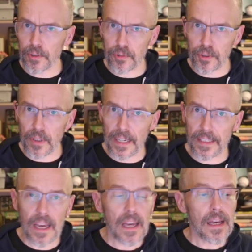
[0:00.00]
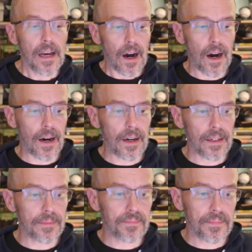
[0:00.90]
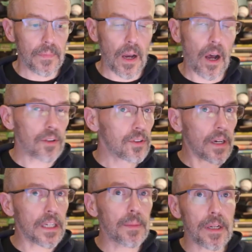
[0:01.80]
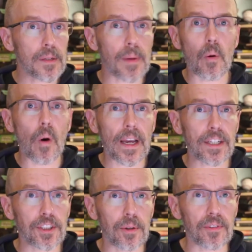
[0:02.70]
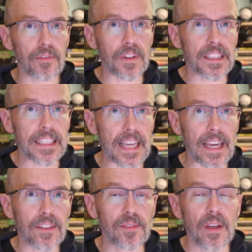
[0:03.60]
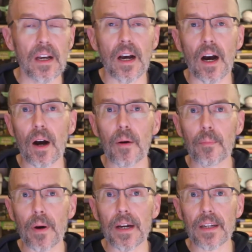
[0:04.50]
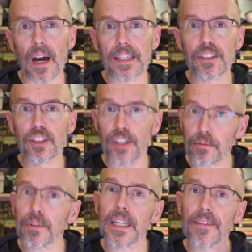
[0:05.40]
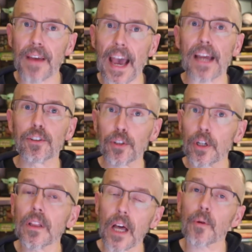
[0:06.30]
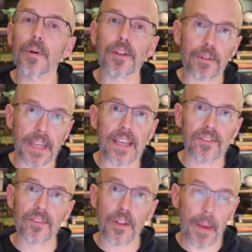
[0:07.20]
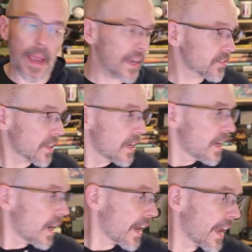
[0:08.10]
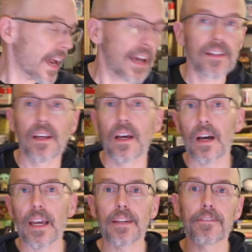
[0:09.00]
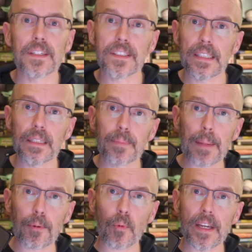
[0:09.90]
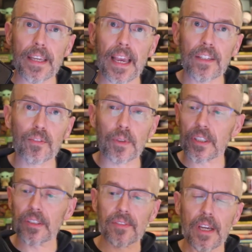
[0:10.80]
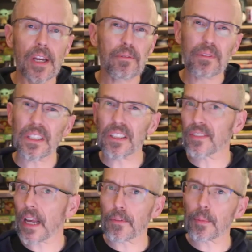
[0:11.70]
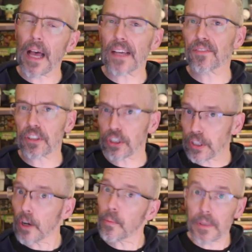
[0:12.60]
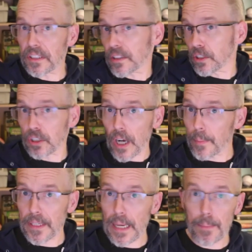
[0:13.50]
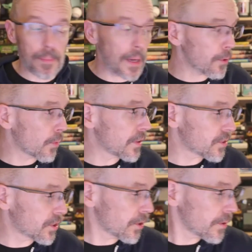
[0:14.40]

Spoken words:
like. I'll talk in a minute about why I chose the Fintie case, but I generally have had good luck with their cases in the past. I had a Fintie Paperwhite case, which is really just kind of a plastic shell, but it did the job. It kept my Paperwhite secure.